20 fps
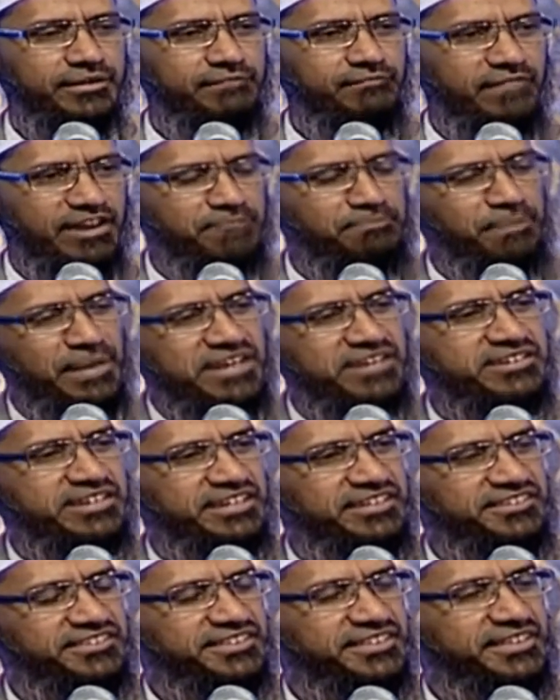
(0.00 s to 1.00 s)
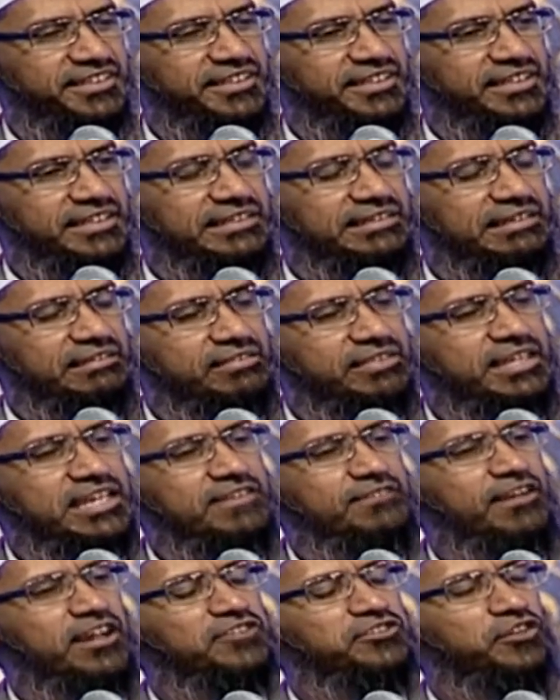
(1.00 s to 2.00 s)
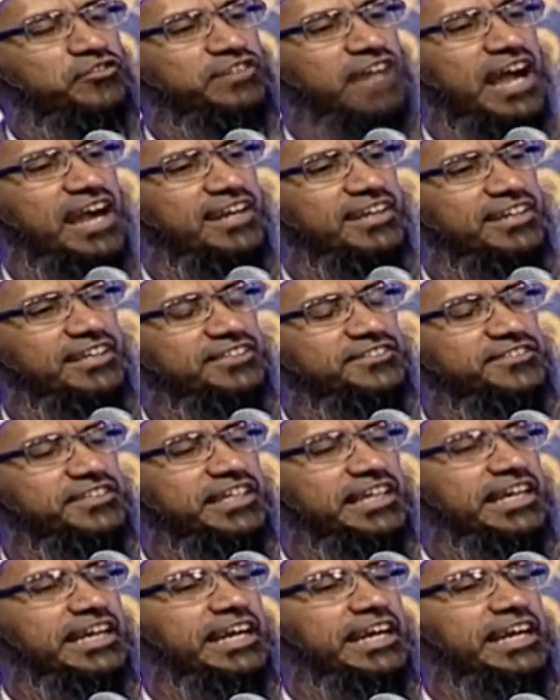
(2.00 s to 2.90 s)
when it mentions the three veils of darkness,